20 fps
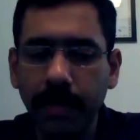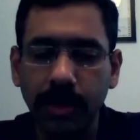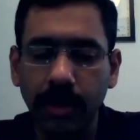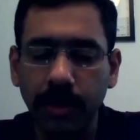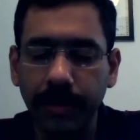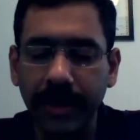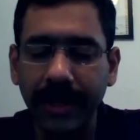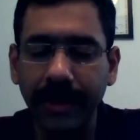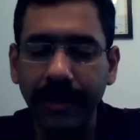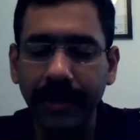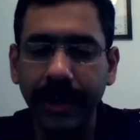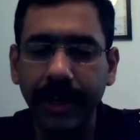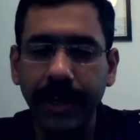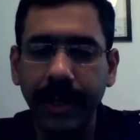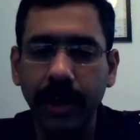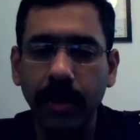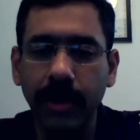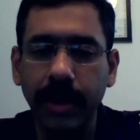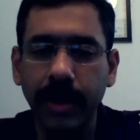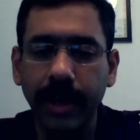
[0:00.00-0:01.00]
also been
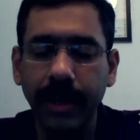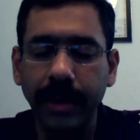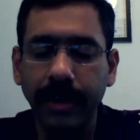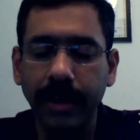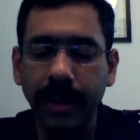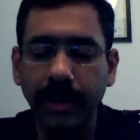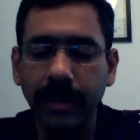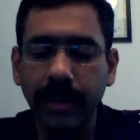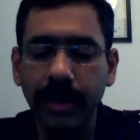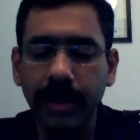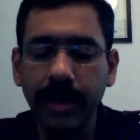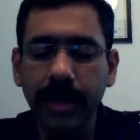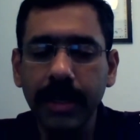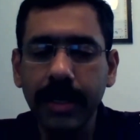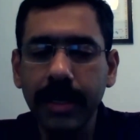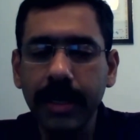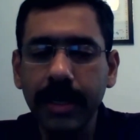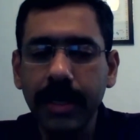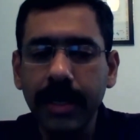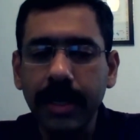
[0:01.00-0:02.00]
reading out, and other,
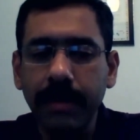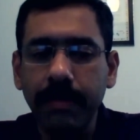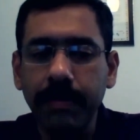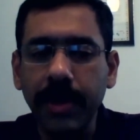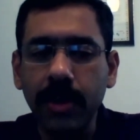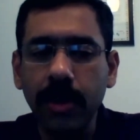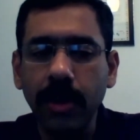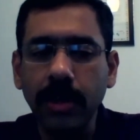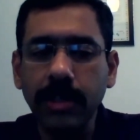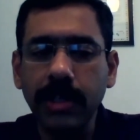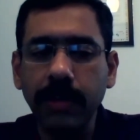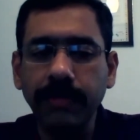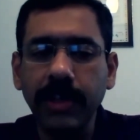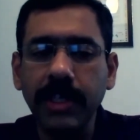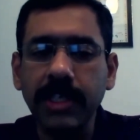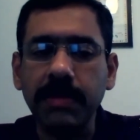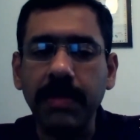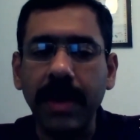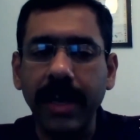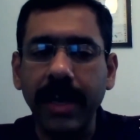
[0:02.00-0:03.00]
because of
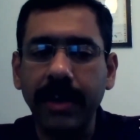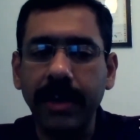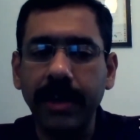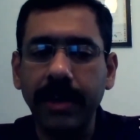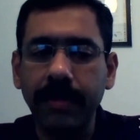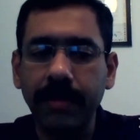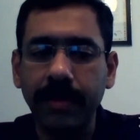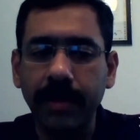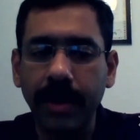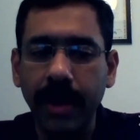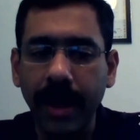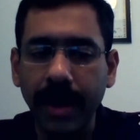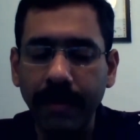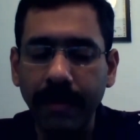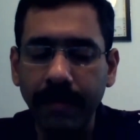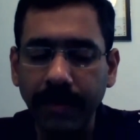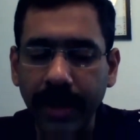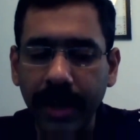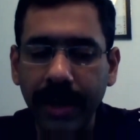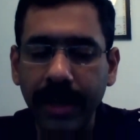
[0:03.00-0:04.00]
this migrant,
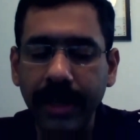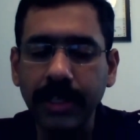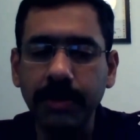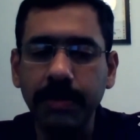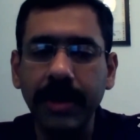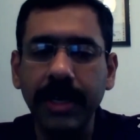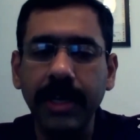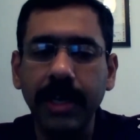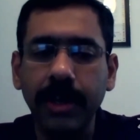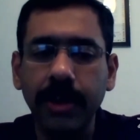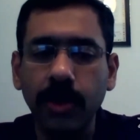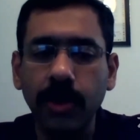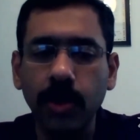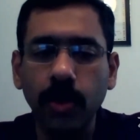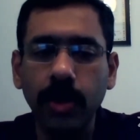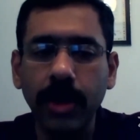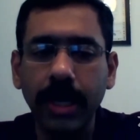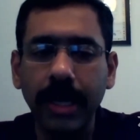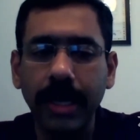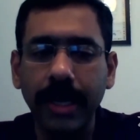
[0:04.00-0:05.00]
and there has been a
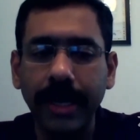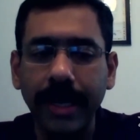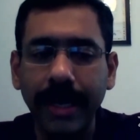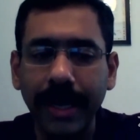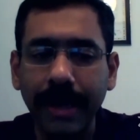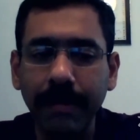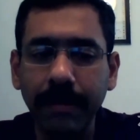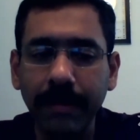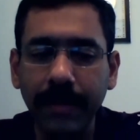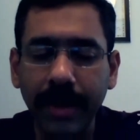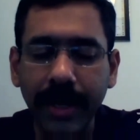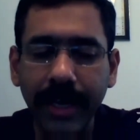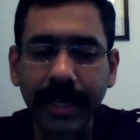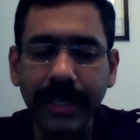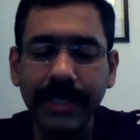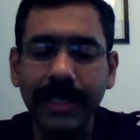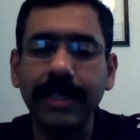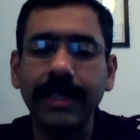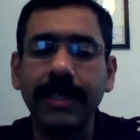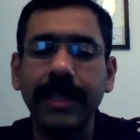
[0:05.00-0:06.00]
rural
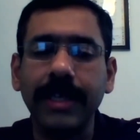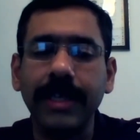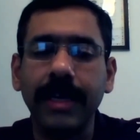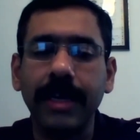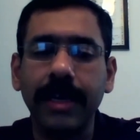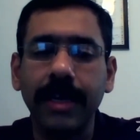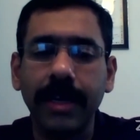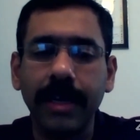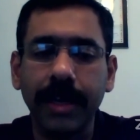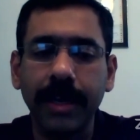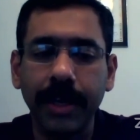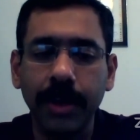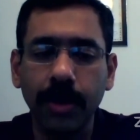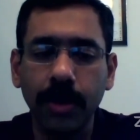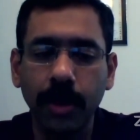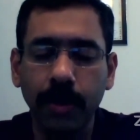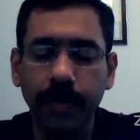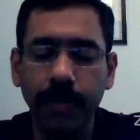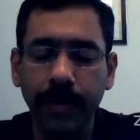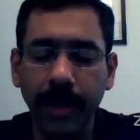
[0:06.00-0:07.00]
increase in the
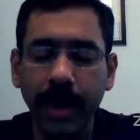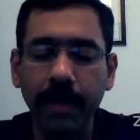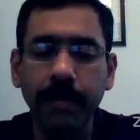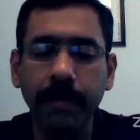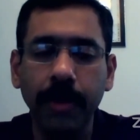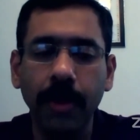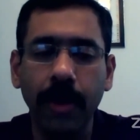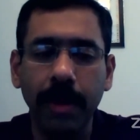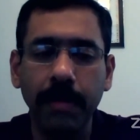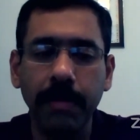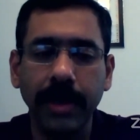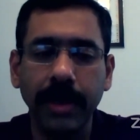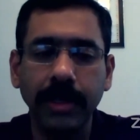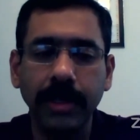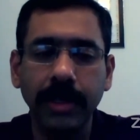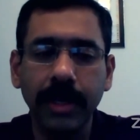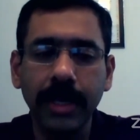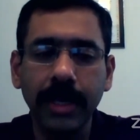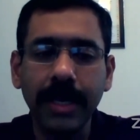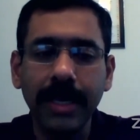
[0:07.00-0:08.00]

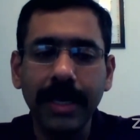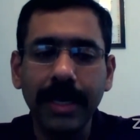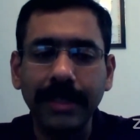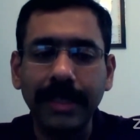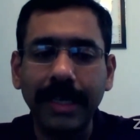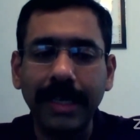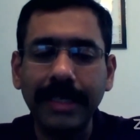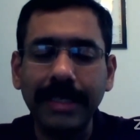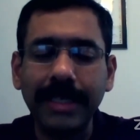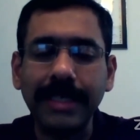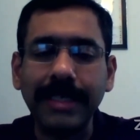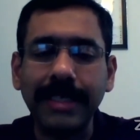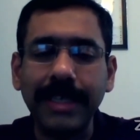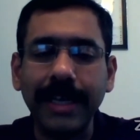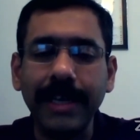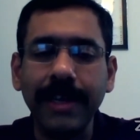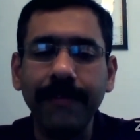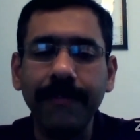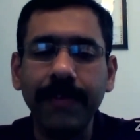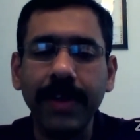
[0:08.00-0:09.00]
employment, there is a
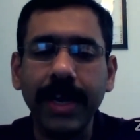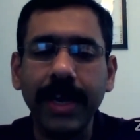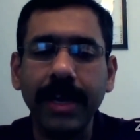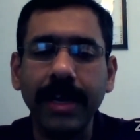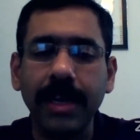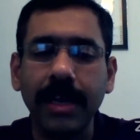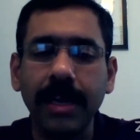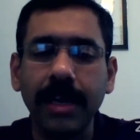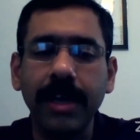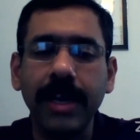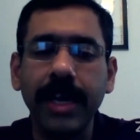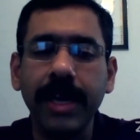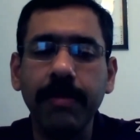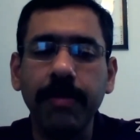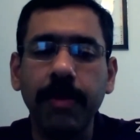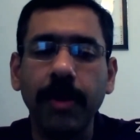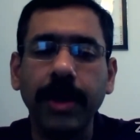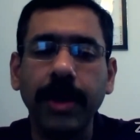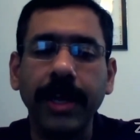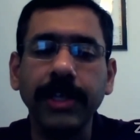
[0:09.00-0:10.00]
significant
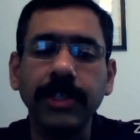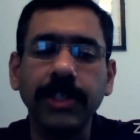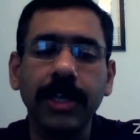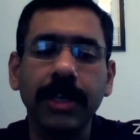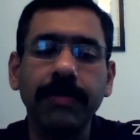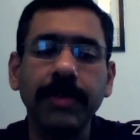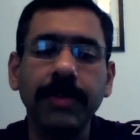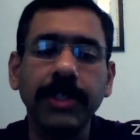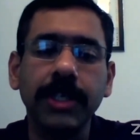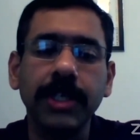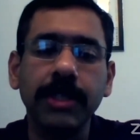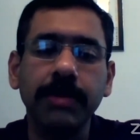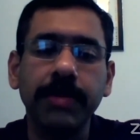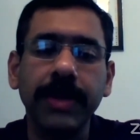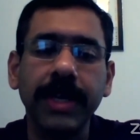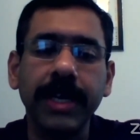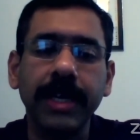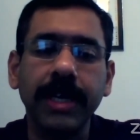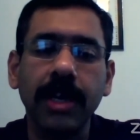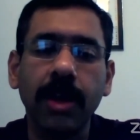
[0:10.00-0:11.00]
earning potential which is
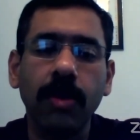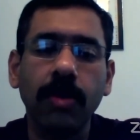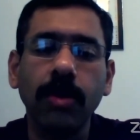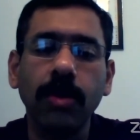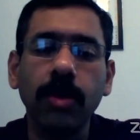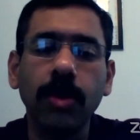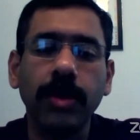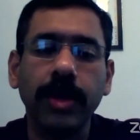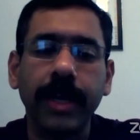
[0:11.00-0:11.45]
being now